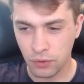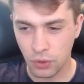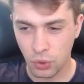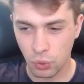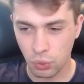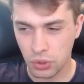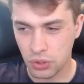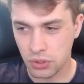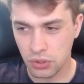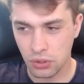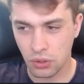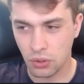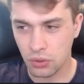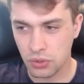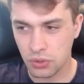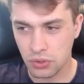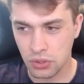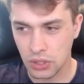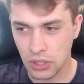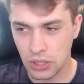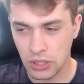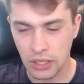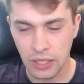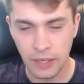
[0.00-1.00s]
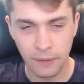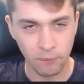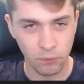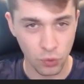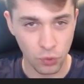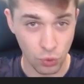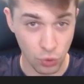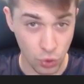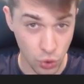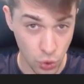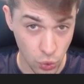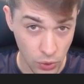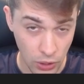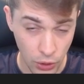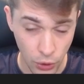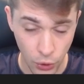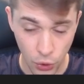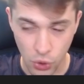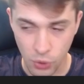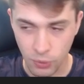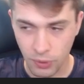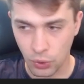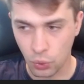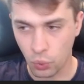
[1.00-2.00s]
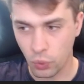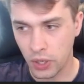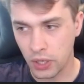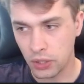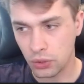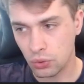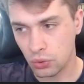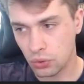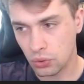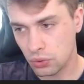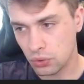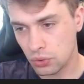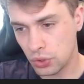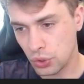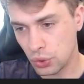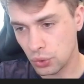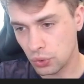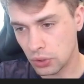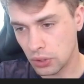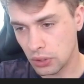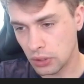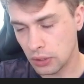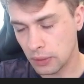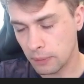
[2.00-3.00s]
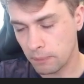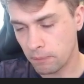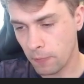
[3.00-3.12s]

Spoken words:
which is also a usual human way to continue the